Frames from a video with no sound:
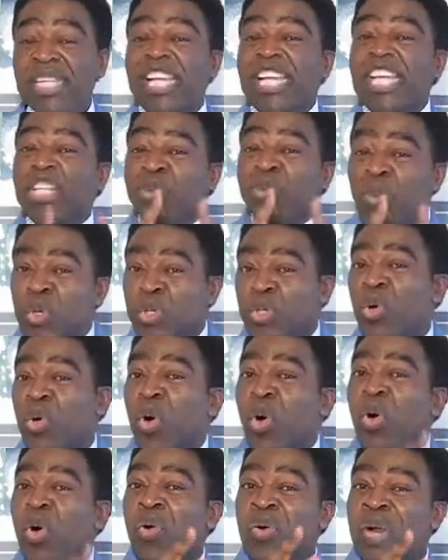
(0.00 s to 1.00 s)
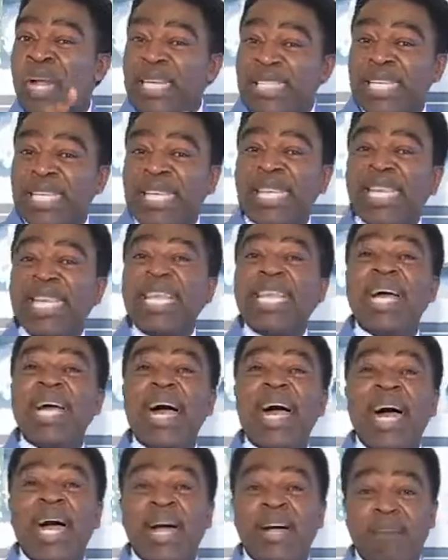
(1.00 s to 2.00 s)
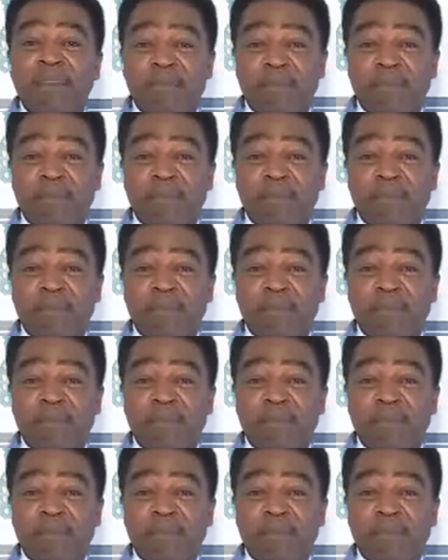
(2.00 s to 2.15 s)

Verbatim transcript: it was already in her.